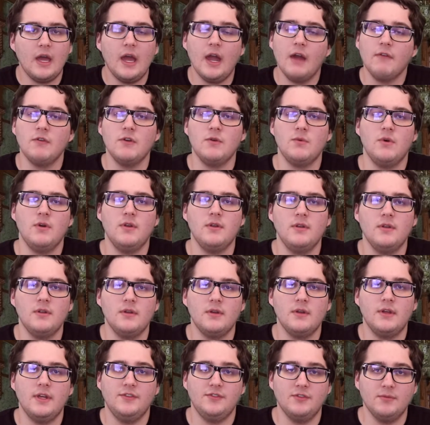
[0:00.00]
Everyone
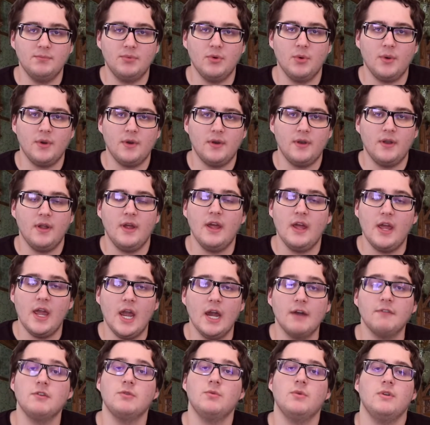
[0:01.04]
is important.
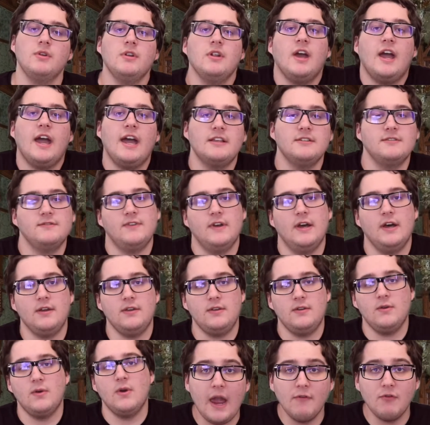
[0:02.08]
Everyone has
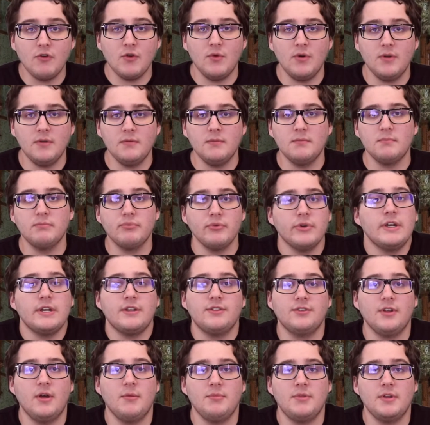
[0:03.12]
value. Everyone brings
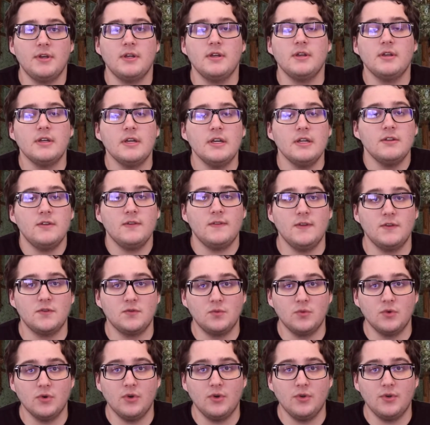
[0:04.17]
something into
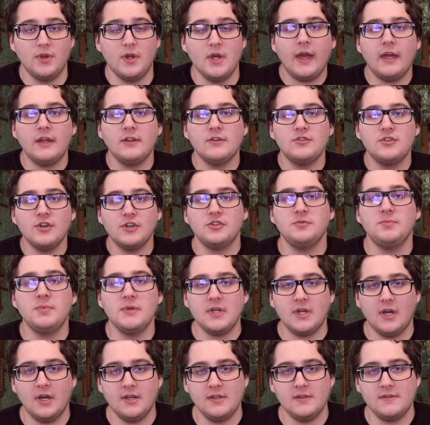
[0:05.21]
this world. And just
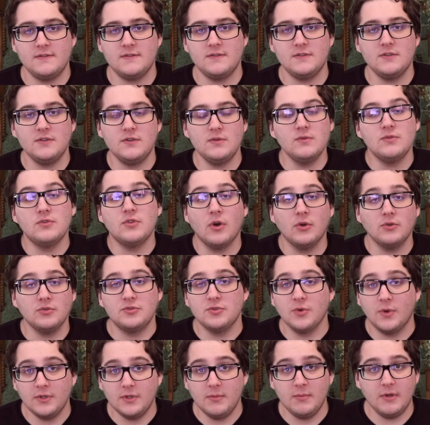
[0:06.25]
because you don't
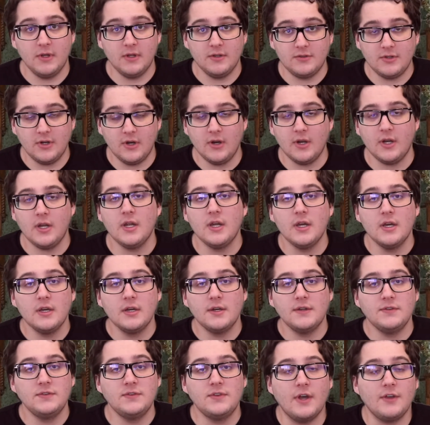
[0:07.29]
join the military
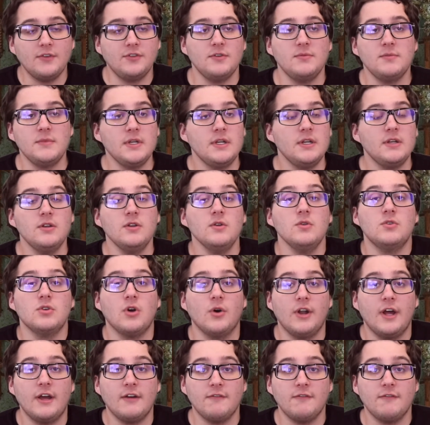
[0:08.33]
doesn't mean you don't have